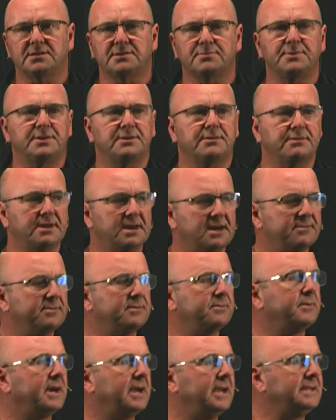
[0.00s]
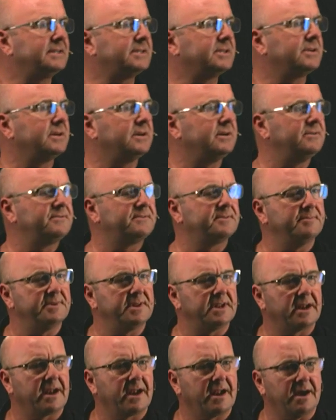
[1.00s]
we don't have a way to go from the
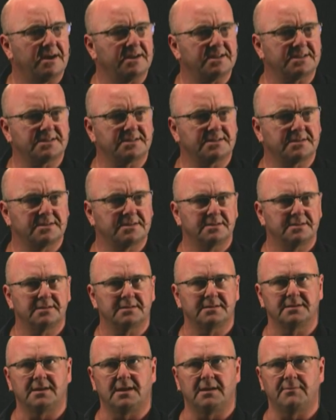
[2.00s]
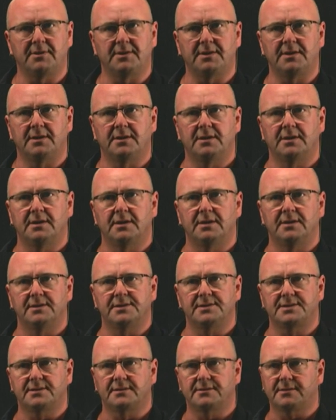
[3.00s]
last element
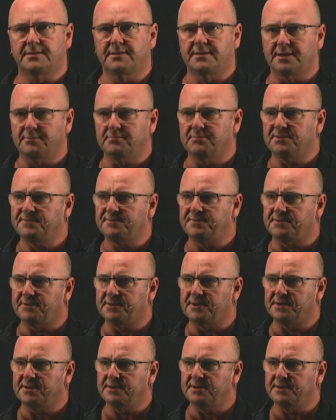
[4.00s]
to the thing before it.